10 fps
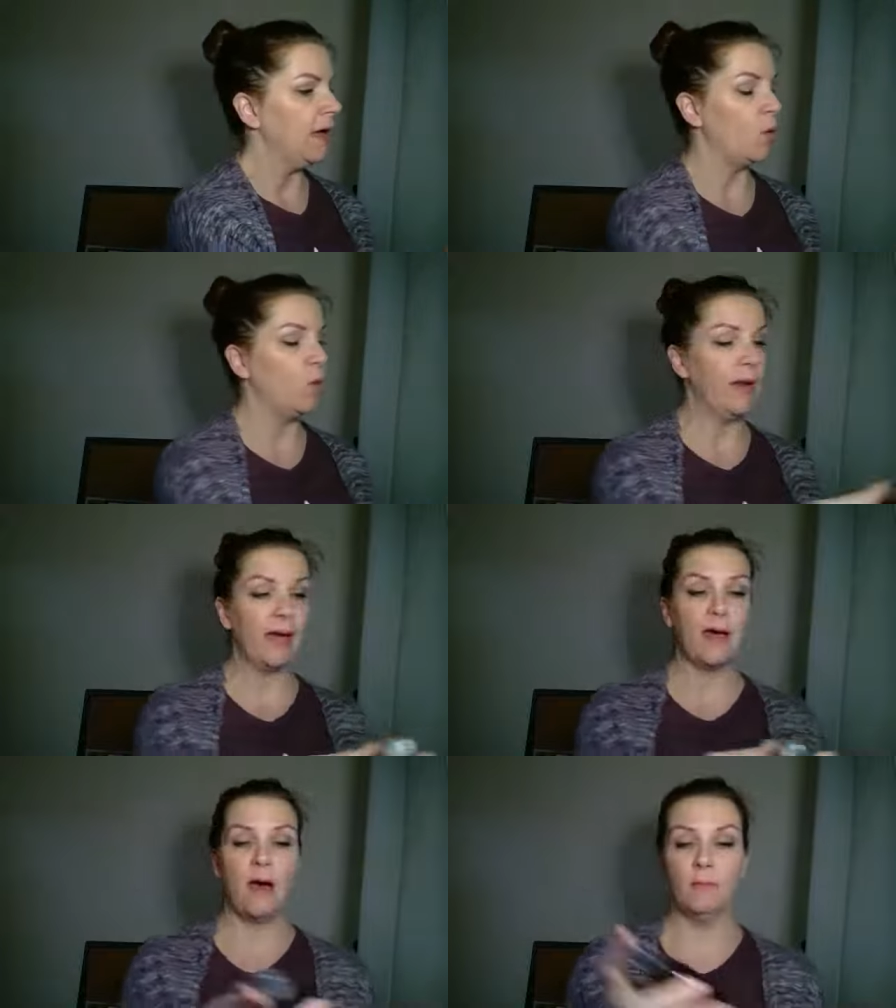When it
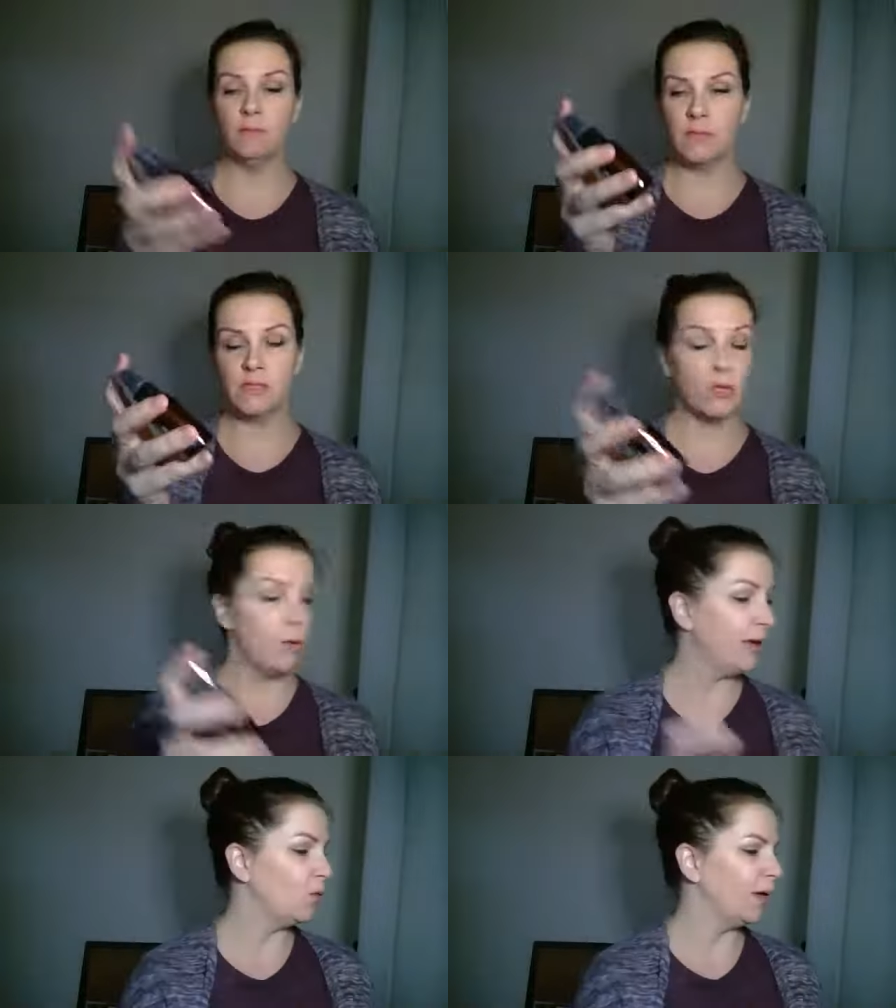comes to,
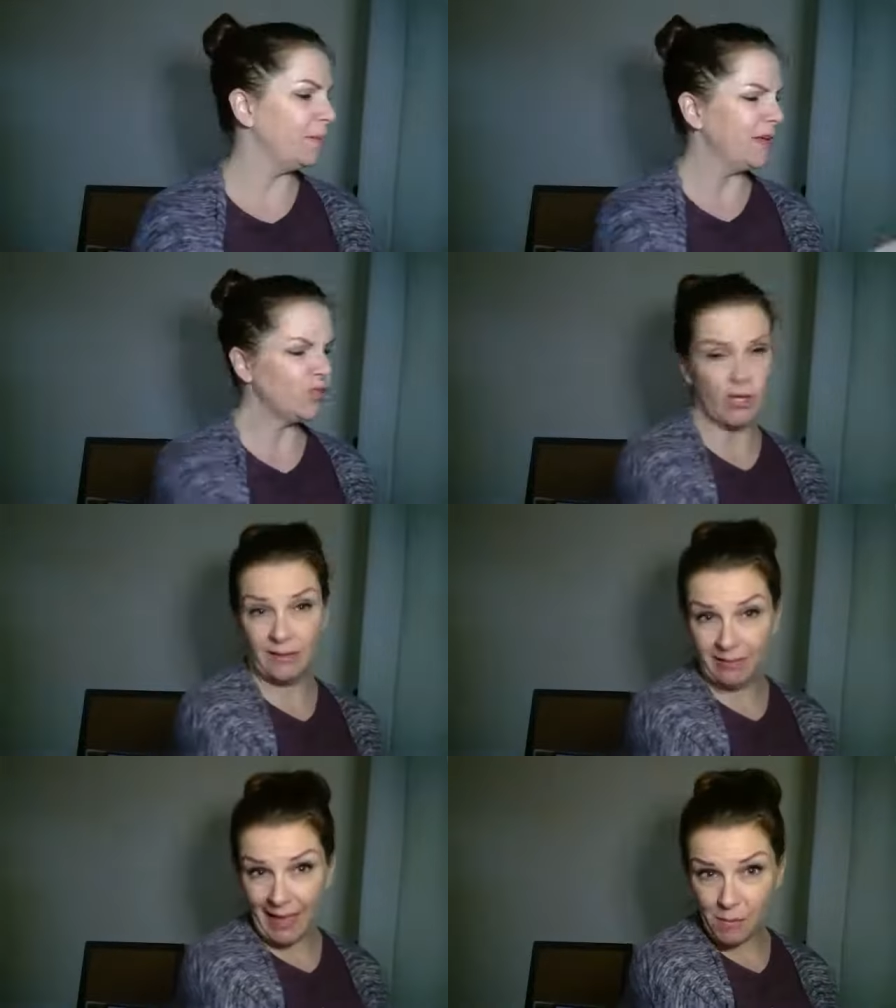and you want to make sure you
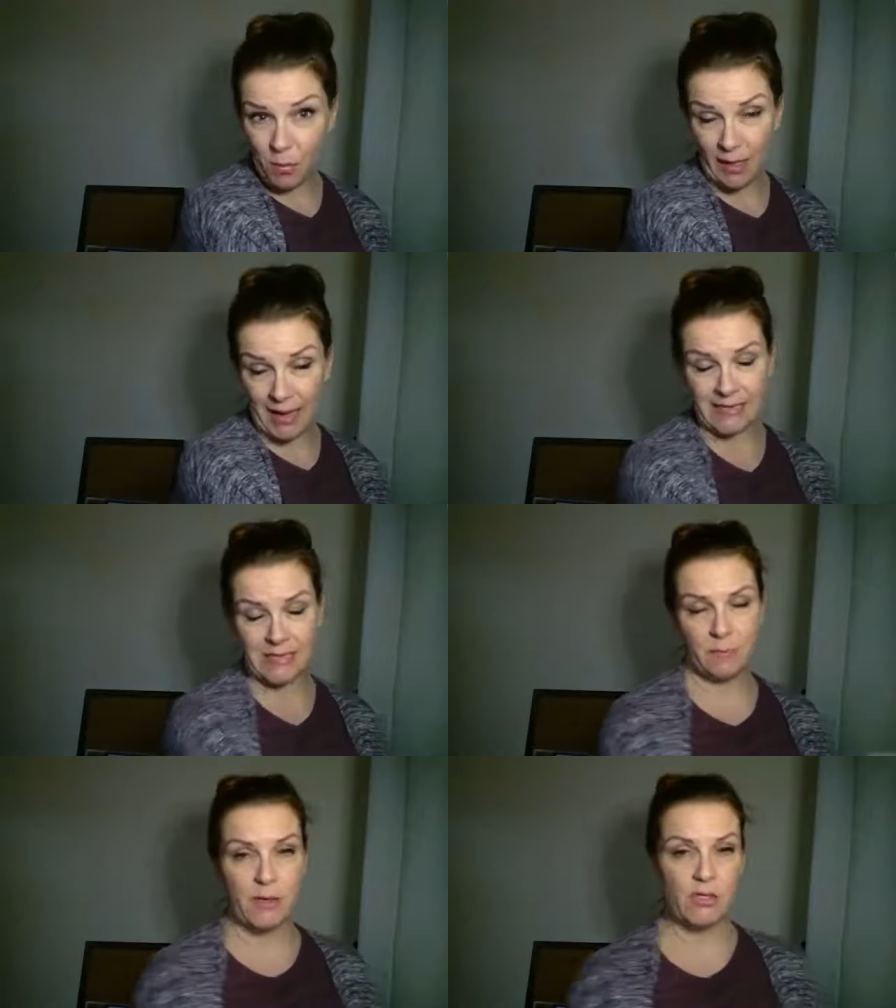label it. I
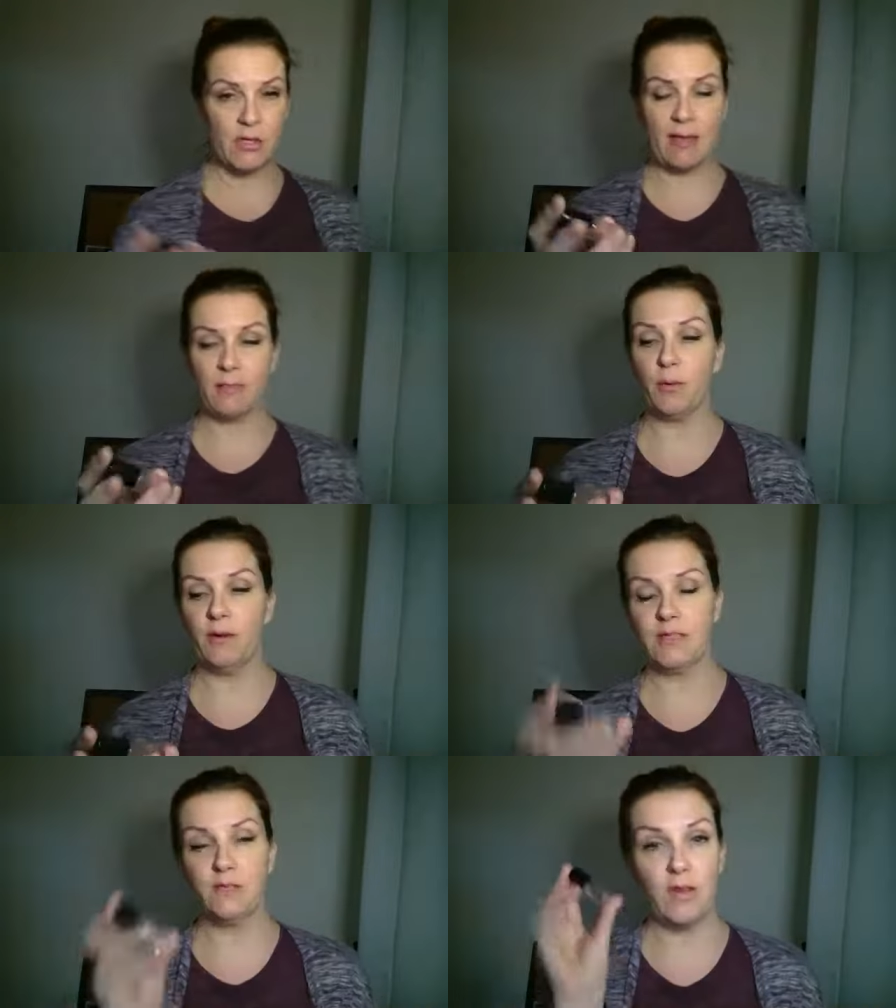did mention that in the
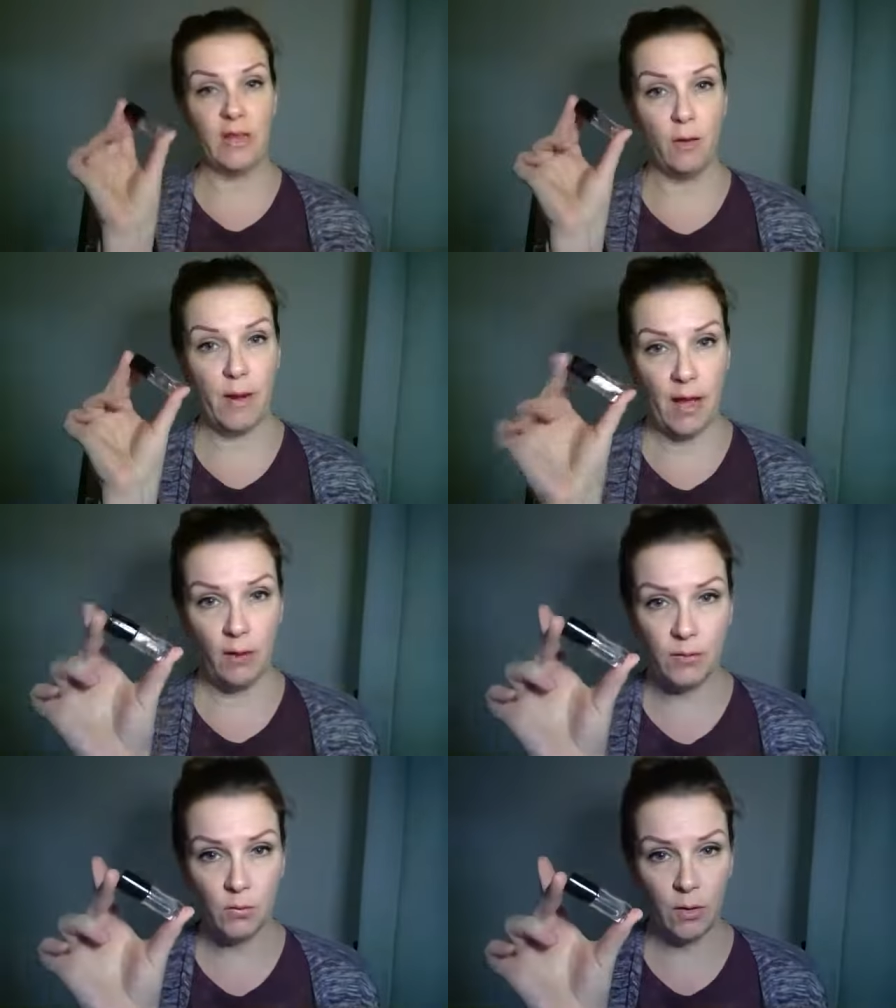previous video, but I
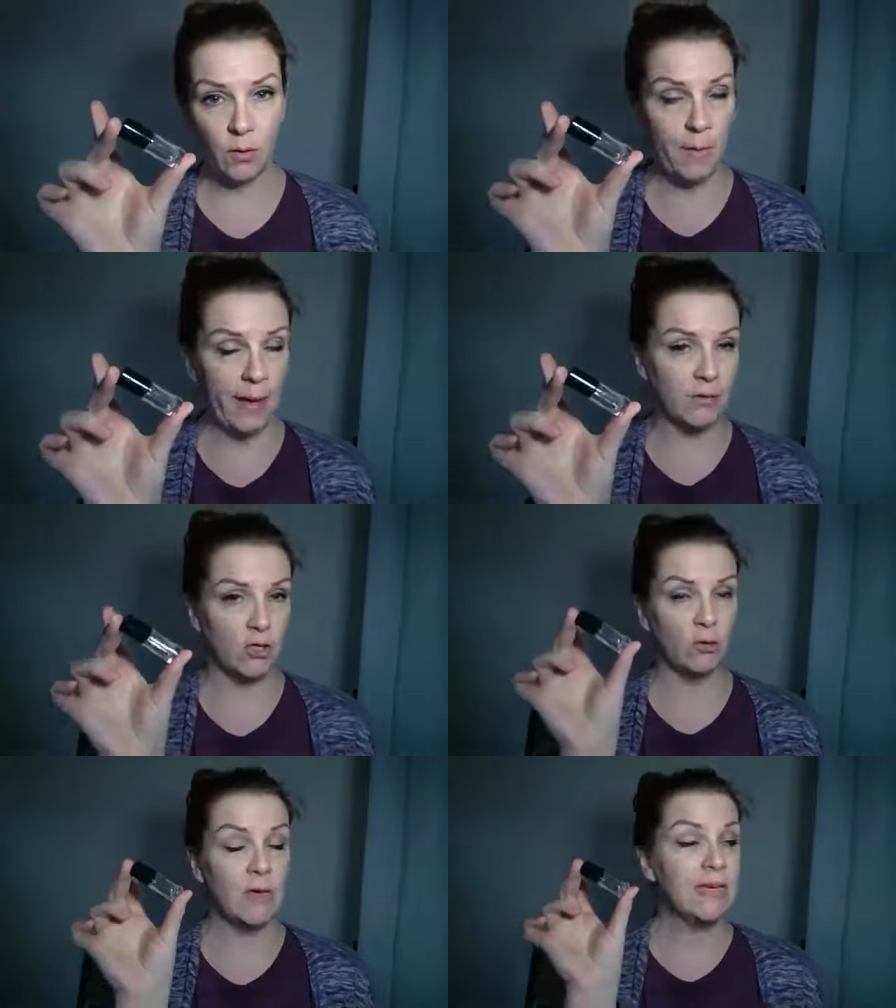always want to remind
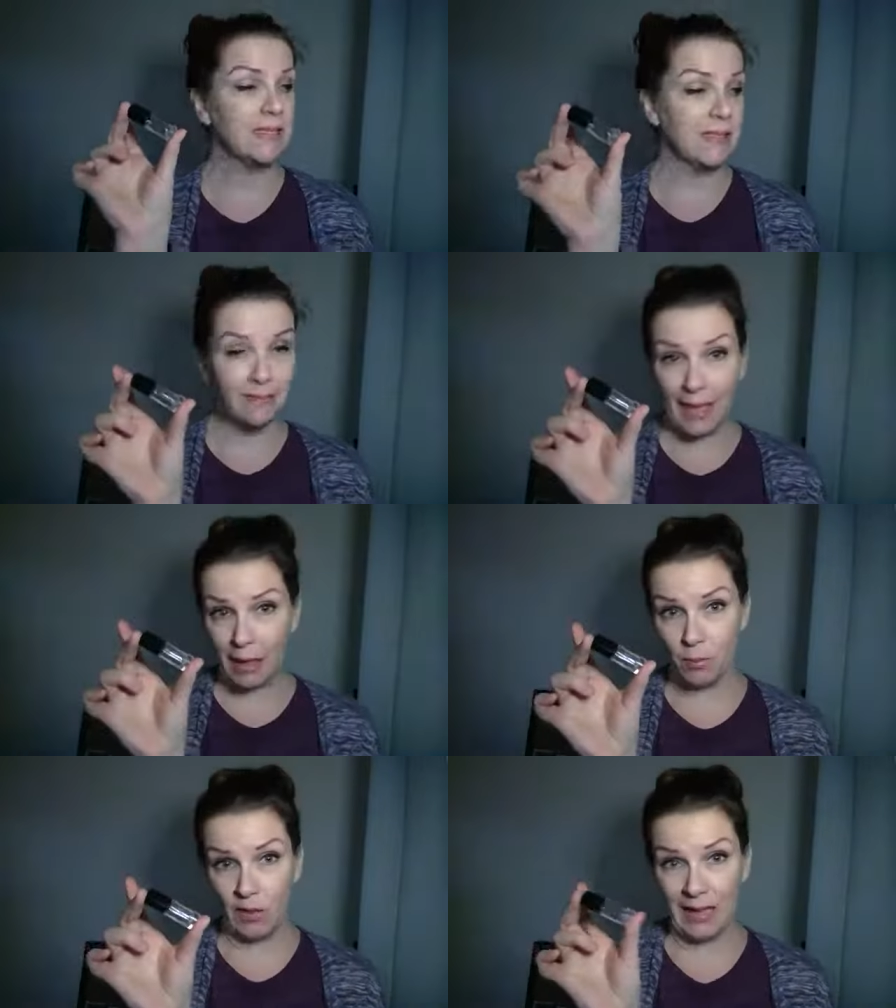you to
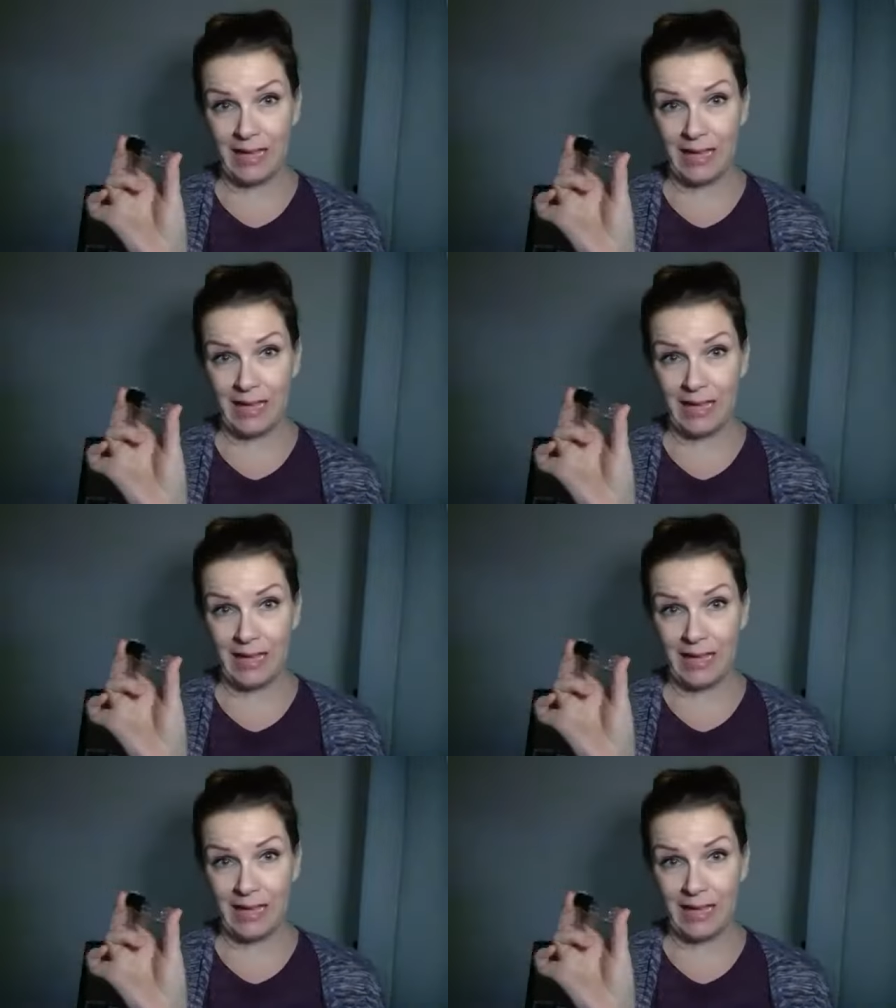label it.